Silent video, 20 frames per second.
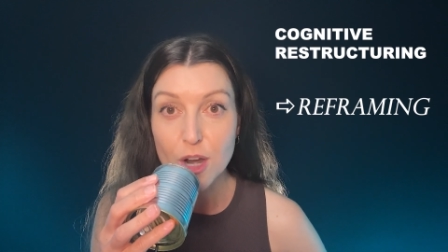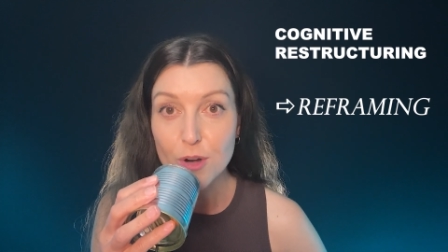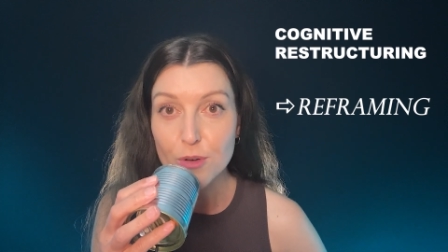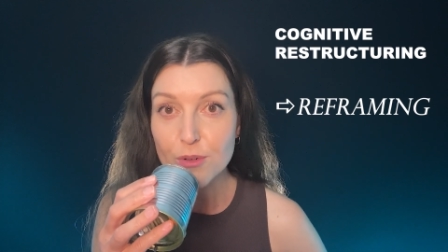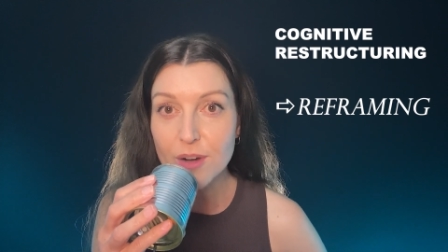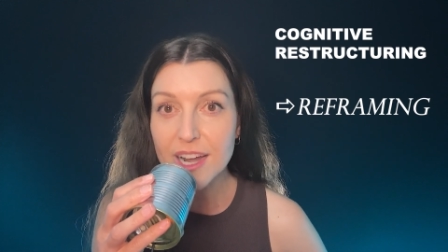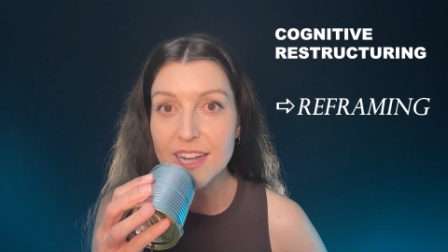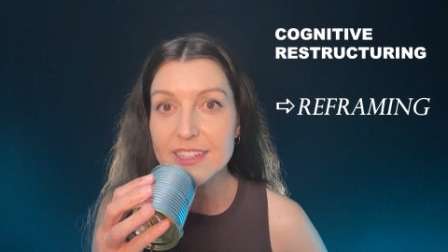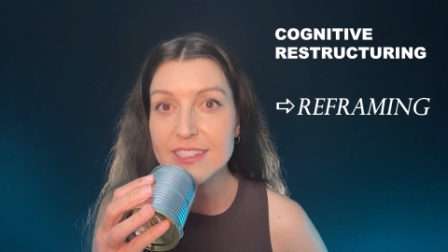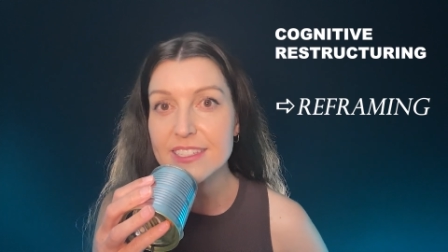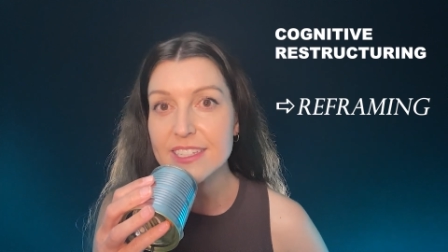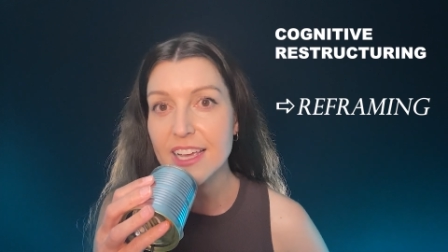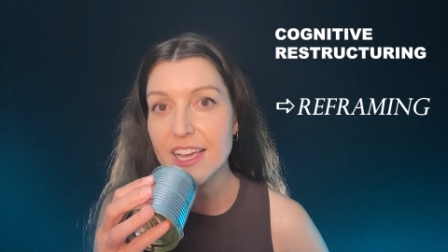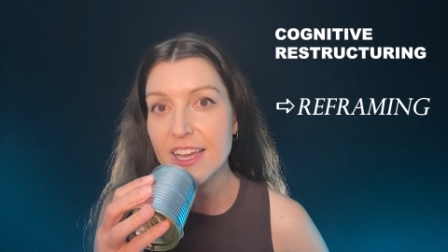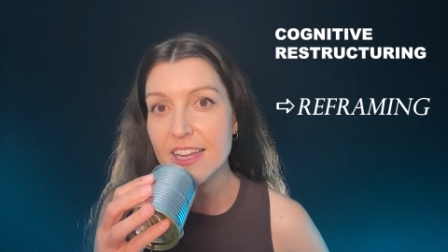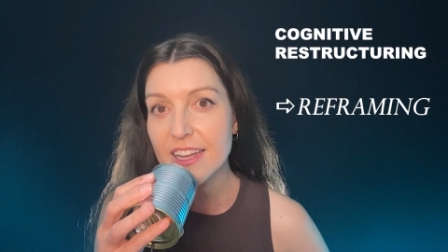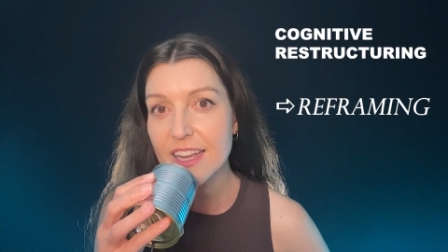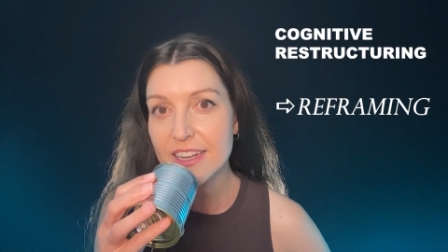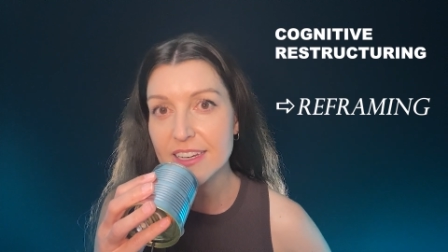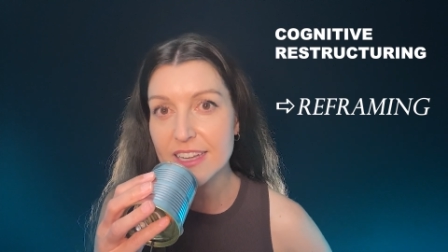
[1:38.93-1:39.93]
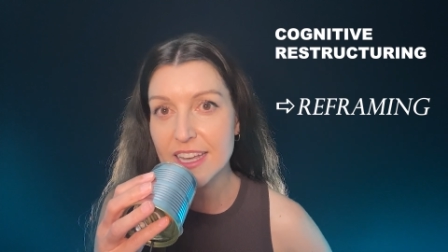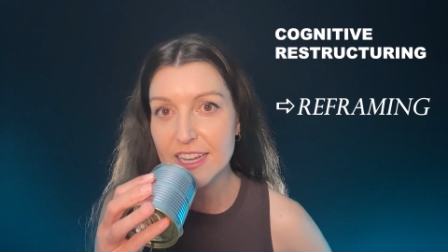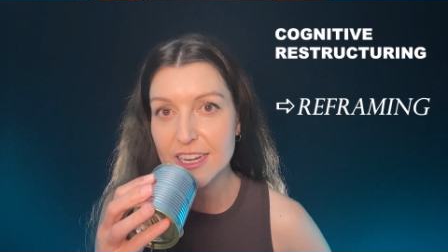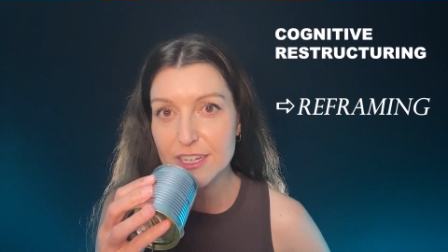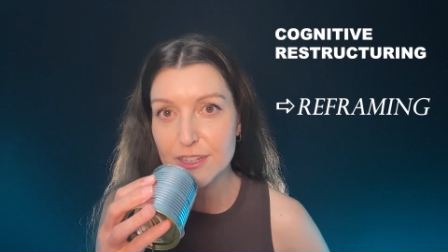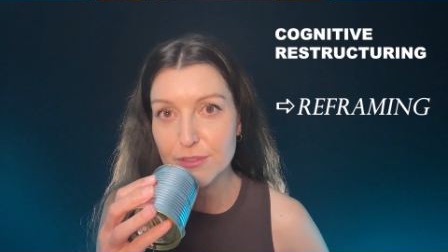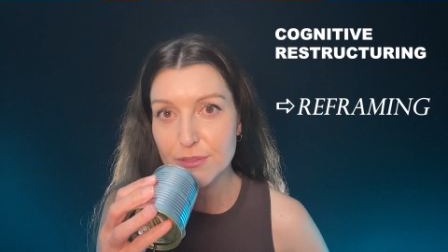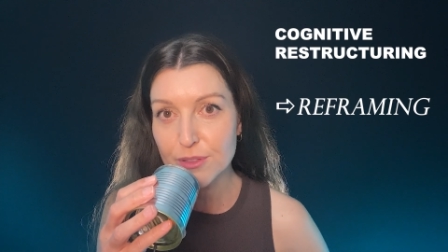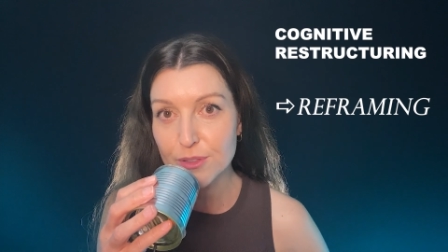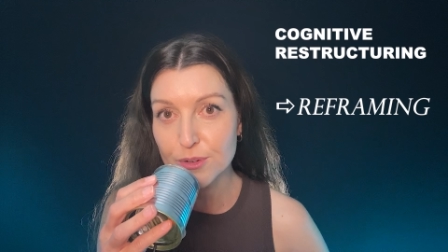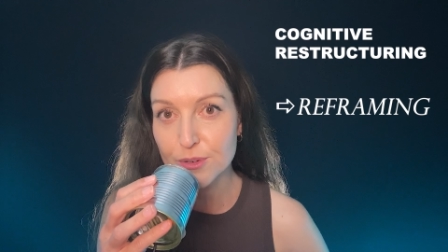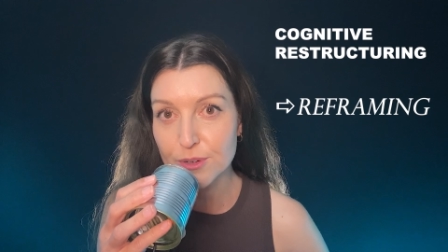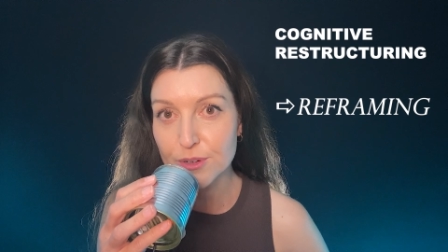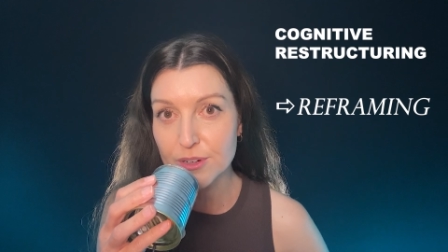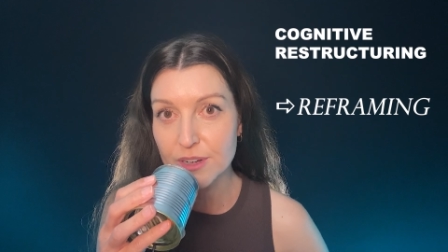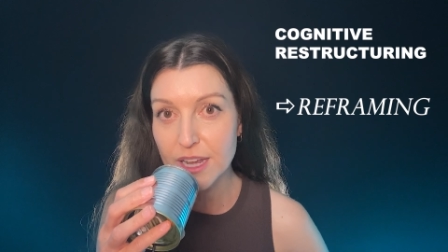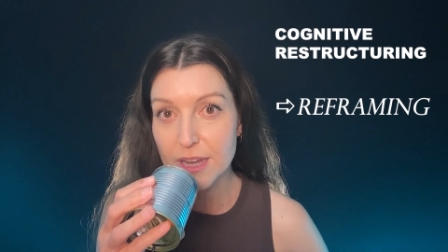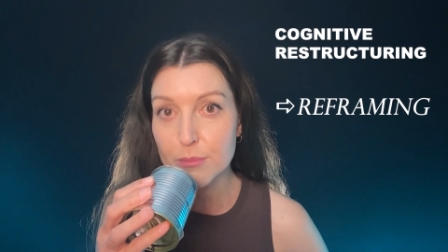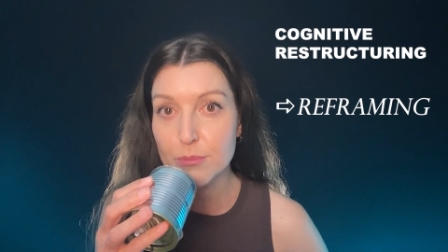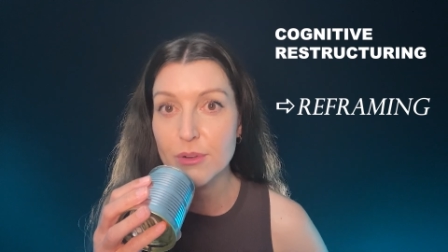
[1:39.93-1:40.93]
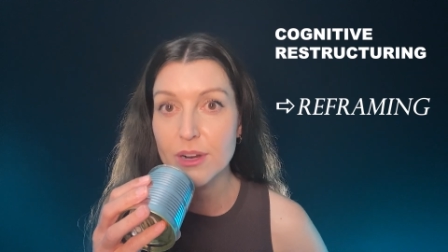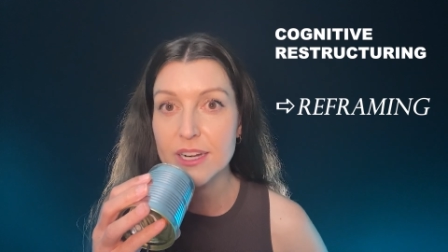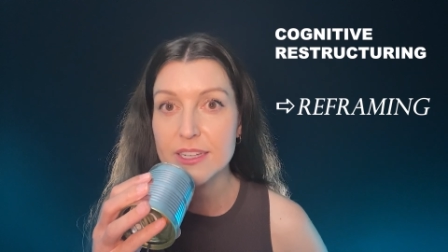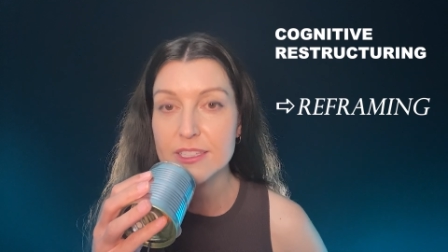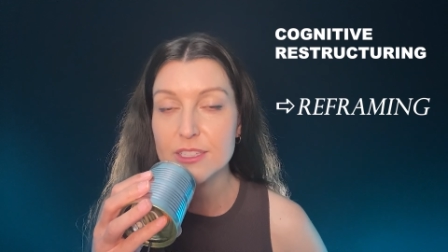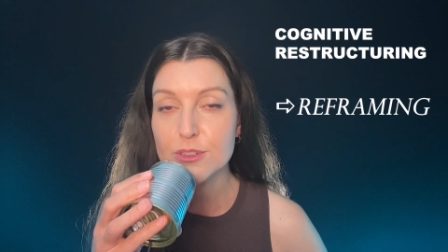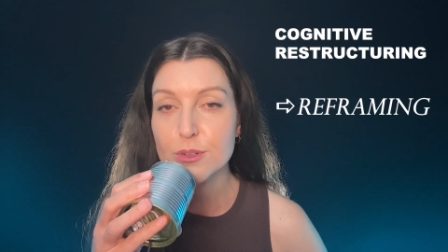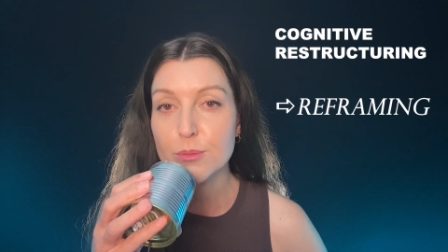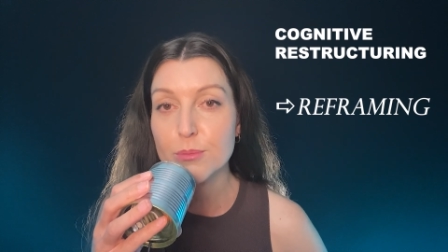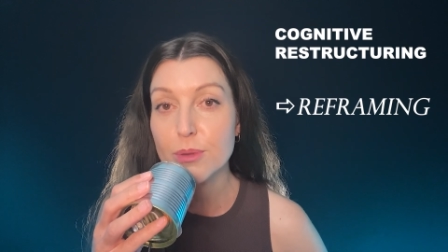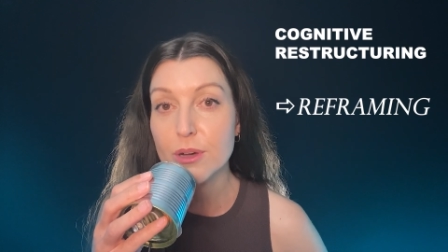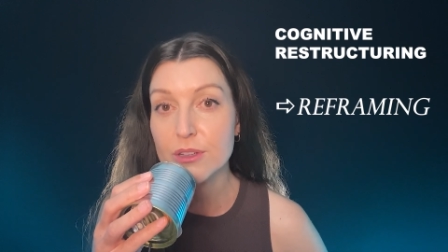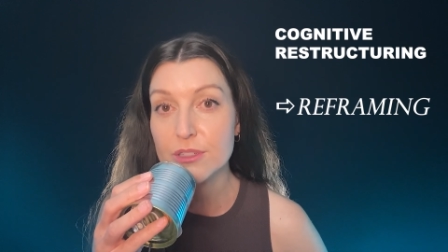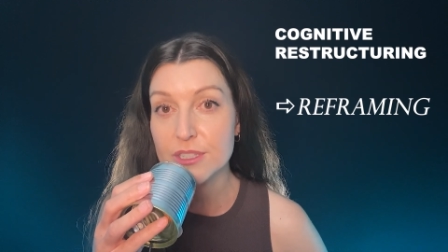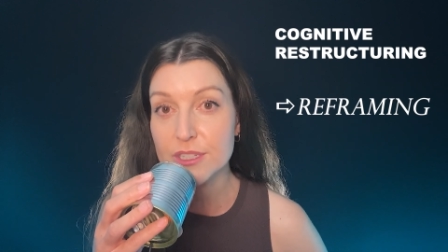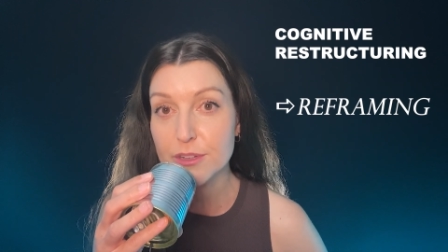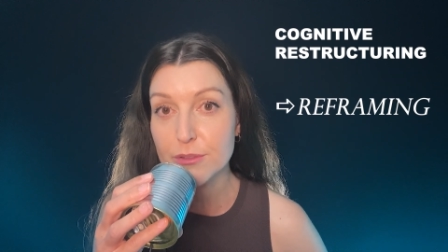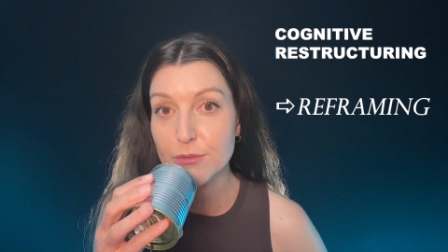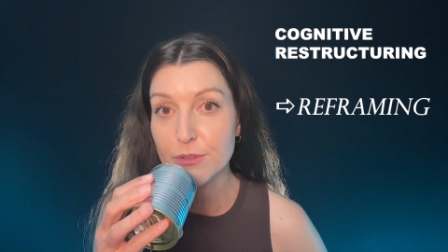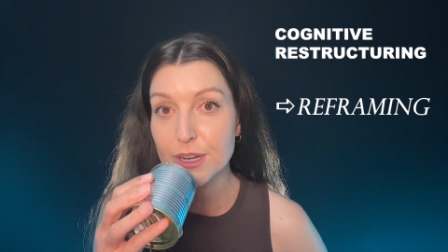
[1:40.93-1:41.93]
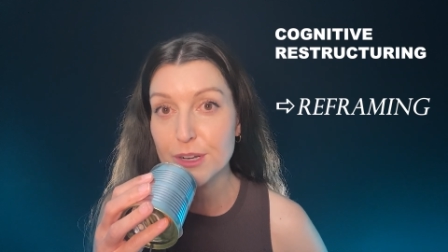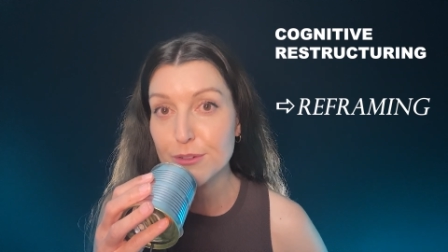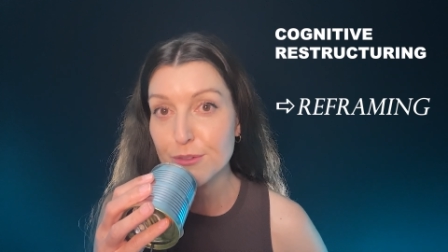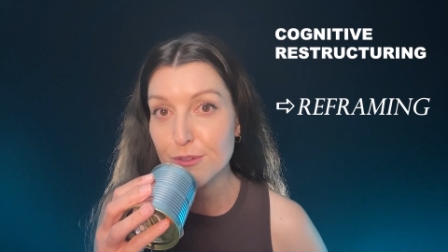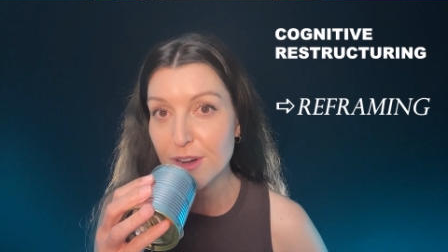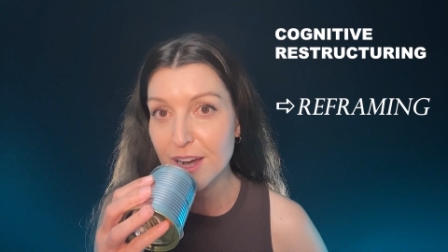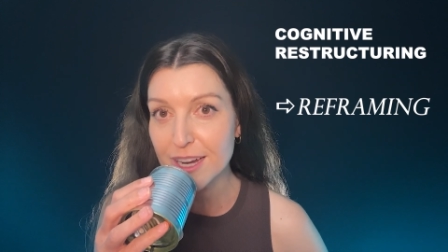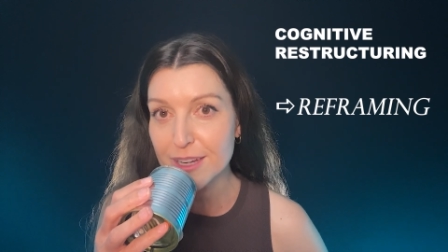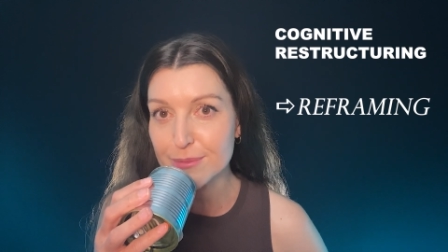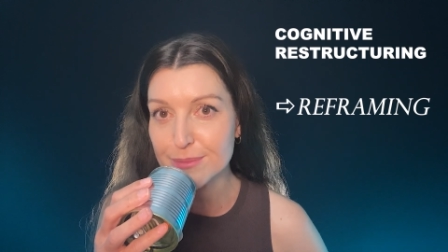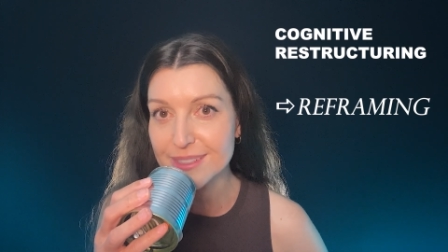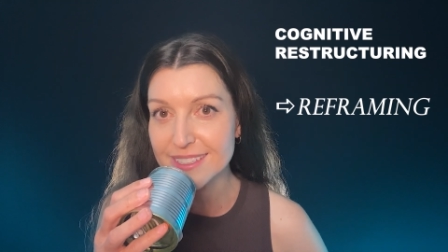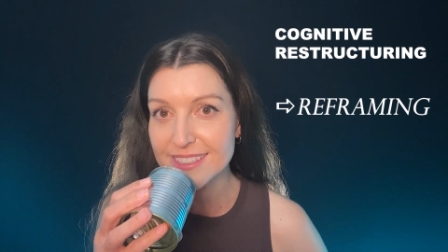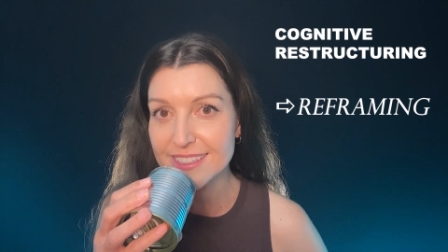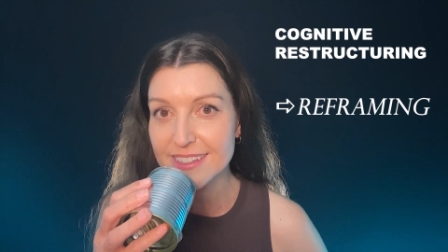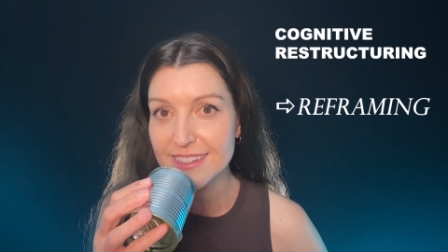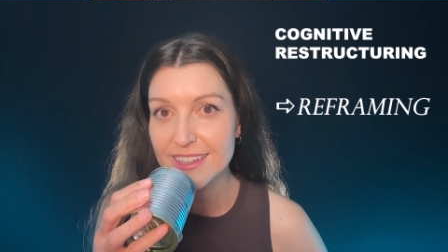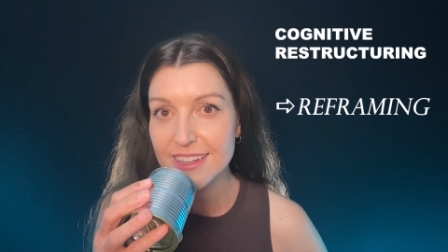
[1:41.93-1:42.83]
Write down a negative thought and brainstorm positive reframes.